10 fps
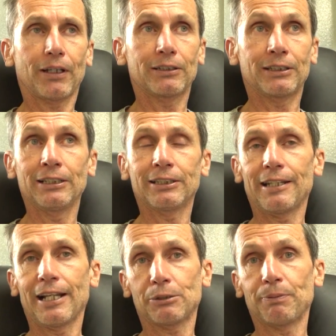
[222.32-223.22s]
Since
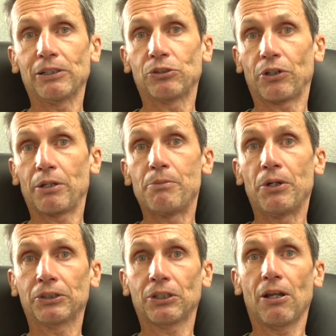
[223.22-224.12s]
then, that's been sort of
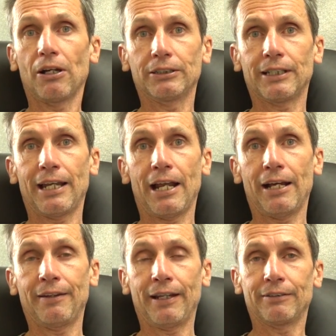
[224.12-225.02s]
commercialized,
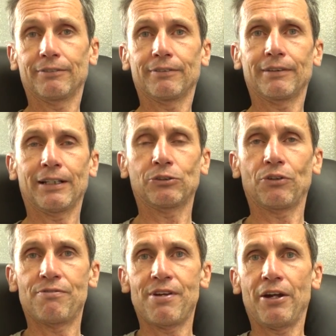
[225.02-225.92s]
that
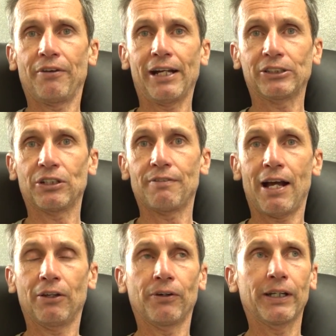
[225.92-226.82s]
sort of variation of
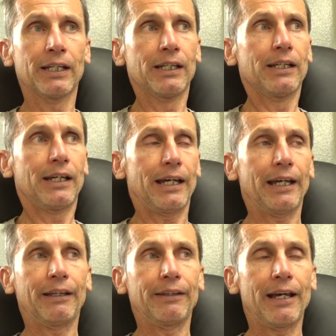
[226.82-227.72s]
alloy,
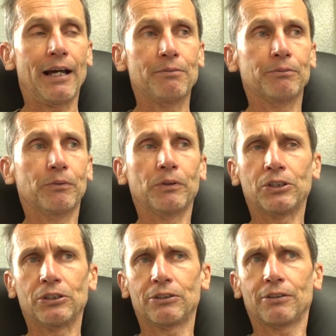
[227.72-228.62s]
and
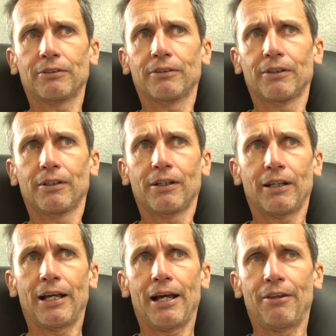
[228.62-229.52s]
which is
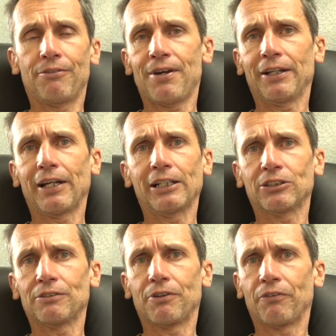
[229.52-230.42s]
the
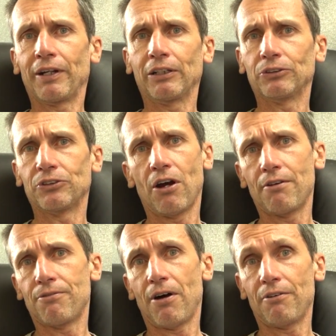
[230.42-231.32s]
foundation of the Reynolds
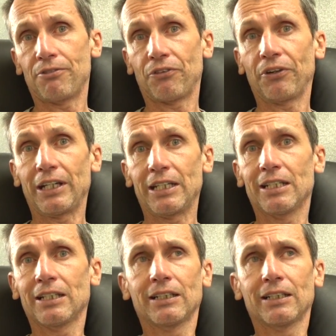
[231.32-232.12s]
953